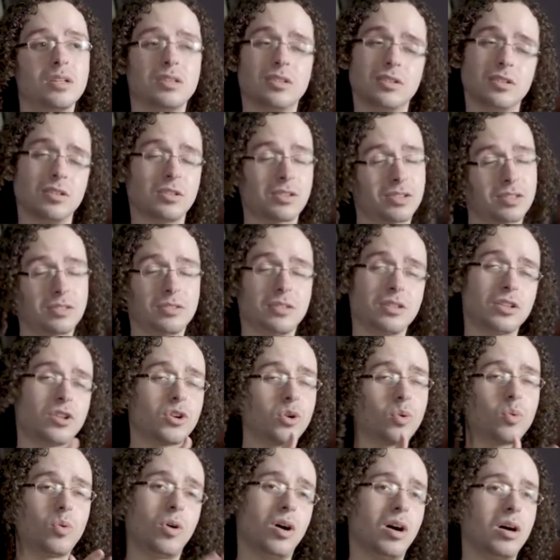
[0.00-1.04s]
They're
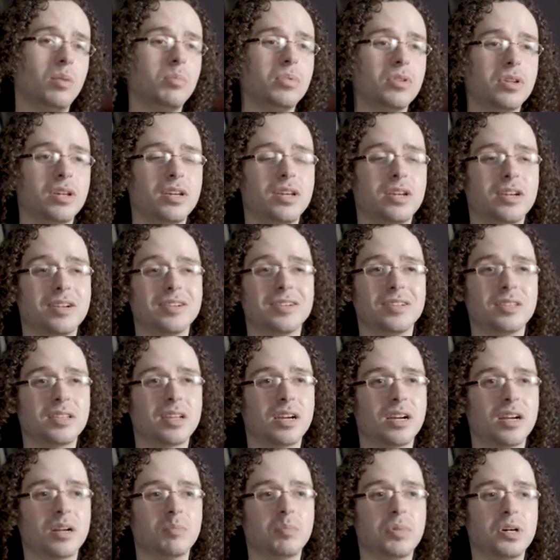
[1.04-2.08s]
wobbly here and
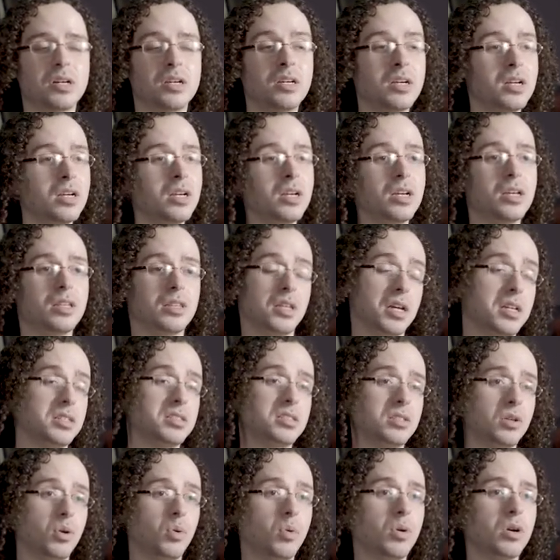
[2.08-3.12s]
there, but they
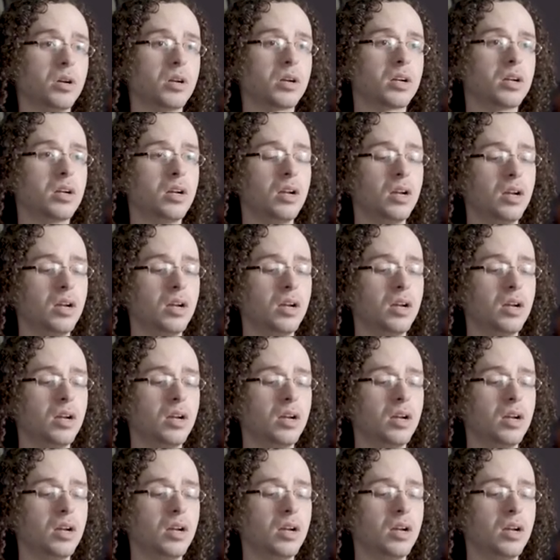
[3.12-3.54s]
still work.